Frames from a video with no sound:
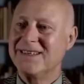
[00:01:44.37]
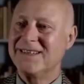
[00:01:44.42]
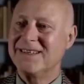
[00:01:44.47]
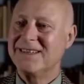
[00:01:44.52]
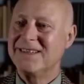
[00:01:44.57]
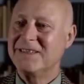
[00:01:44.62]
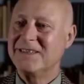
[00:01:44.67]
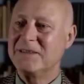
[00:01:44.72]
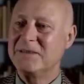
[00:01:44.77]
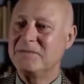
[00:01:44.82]

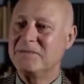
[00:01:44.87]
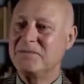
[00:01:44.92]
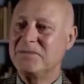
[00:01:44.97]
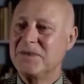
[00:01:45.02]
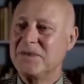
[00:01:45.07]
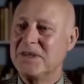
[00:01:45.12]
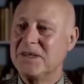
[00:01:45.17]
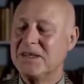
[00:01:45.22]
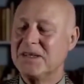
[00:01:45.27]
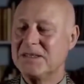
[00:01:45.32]

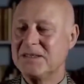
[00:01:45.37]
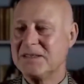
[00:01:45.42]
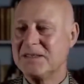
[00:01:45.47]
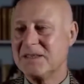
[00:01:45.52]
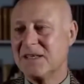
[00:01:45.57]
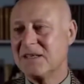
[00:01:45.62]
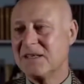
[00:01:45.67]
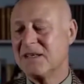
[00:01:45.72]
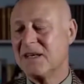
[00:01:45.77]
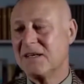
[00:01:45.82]
And
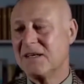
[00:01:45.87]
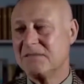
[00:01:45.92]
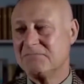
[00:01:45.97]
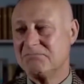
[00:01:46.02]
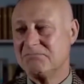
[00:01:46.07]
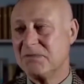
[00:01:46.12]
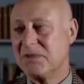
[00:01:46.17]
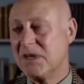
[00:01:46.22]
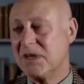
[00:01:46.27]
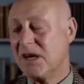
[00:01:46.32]
I
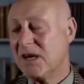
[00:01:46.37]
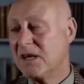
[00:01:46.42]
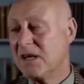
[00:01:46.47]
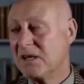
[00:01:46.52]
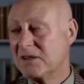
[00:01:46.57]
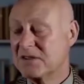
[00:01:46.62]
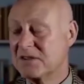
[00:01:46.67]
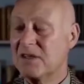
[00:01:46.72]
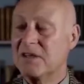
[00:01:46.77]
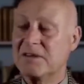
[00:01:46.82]

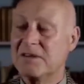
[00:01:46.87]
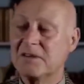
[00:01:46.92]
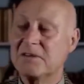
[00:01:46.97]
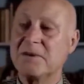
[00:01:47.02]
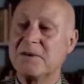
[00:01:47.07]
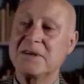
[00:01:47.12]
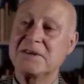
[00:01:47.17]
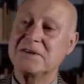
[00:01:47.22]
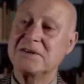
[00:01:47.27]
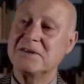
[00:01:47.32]
asked a lot of
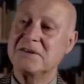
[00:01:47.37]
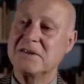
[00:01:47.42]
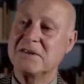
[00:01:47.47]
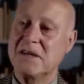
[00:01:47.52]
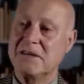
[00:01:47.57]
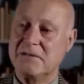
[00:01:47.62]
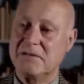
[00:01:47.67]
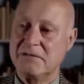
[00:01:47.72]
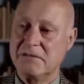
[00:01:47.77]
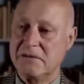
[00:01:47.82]
questions. I
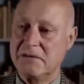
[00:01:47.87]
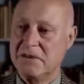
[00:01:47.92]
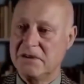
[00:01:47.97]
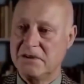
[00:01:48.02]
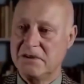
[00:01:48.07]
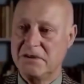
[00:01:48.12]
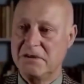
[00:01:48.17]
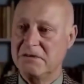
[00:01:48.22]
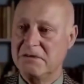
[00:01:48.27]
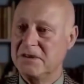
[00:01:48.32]
have a very
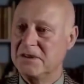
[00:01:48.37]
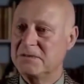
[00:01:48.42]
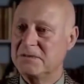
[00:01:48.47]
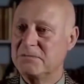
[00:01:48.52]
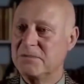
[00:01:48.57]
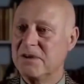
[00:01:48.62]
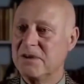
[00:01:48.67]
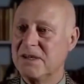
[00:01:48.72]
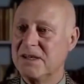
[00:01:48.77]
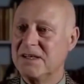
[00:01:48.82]
curious
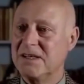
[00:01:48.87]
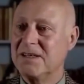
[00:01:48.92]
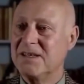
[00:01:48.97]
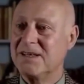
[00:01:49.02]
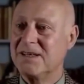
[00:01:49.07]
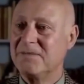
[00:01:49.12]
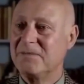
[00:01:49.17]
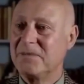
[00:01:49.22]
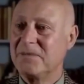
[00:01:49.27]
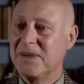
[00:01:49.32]
brain.
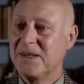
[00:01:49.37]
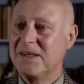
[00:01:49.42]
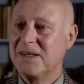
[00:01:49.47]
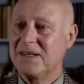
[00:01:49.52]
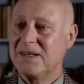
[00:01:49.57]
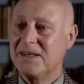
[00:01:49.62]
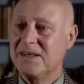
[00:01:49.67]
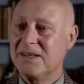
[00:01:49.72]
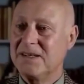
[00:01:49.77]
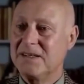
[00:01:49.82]

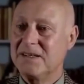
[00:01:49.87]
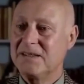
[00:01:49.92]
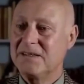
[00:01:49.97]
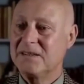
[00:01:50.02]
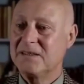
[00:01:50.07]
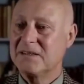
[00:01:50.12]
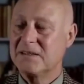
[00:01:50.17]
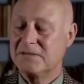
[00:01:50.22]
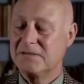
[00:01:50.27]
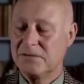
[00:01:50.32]
And
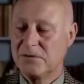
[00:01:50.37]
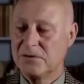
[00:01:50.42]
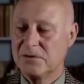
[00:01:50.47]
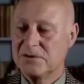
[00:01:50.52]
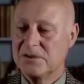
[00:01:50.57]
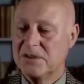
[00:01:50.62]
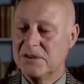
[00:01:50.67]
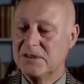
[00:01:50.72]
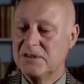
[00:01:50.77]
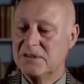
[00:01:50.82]
the
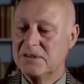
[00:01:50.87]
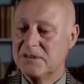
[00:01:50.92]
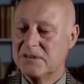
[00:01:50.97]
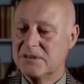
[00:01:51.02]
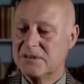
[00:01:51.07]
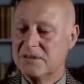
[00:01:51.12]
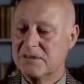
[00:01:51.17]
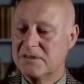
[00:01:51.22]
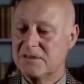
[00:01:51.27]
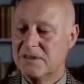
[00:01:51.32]

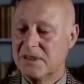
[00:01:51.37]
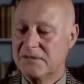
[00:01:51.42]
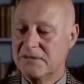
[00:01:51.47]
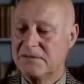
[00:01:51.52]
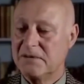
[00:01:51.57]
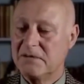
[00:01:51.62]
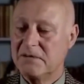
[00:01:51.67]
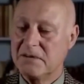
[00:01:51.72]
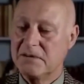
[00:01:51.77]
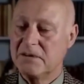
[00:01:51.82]
forces, they're
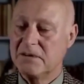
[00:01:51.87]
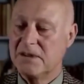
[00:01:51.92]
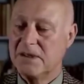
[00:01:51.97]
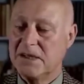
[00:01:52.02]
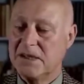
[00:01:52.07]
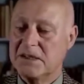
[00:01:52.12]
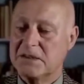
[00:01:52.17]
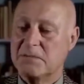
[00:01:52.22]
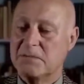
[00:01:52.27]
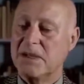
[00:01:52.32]
very good at
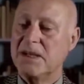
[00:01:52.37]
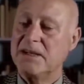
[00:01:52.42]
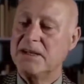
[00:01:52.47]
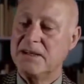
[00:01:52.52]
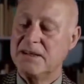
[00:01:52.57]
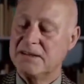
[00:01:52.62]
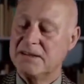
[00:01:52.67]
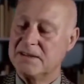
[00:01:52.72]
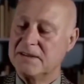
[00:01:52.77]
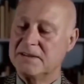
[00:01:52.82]

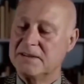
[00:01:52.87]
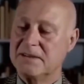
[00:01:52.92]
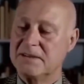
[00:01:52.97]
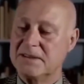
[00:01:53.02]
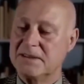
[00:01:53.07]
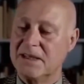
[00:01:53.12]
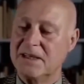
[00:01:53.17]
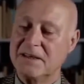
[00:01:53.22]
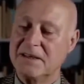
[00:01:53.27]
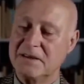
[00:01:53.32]
explaining things and
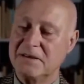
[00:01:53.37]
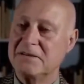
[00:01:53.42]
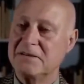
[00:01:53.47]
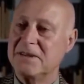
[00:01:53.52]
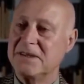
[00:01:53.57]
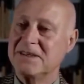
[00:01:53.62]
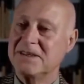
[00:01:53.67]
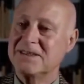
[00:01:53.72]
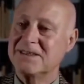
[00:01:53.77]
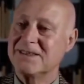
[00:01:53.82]
telling you
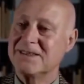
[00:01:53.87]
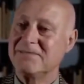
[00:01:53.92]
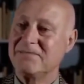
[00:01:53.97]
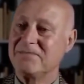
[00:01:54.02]
things.